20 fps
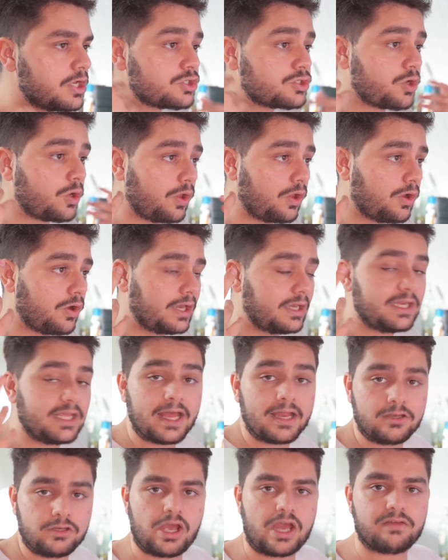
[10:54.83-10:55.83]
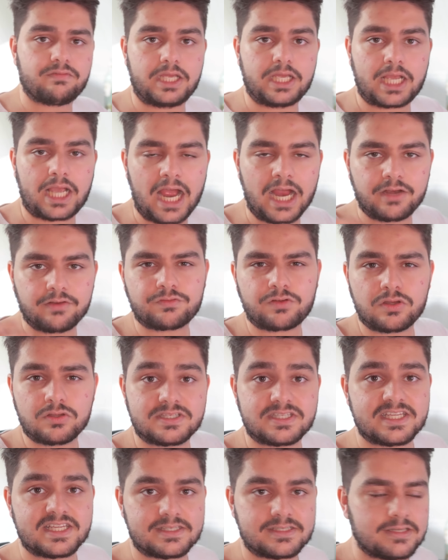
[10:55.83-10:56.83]
So you, in the end, you have a kind of
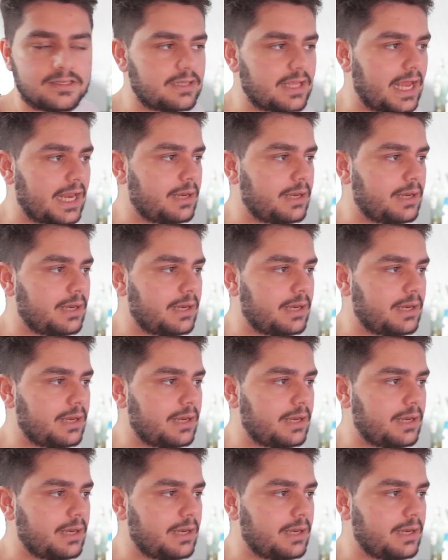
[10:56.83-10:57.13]
consistent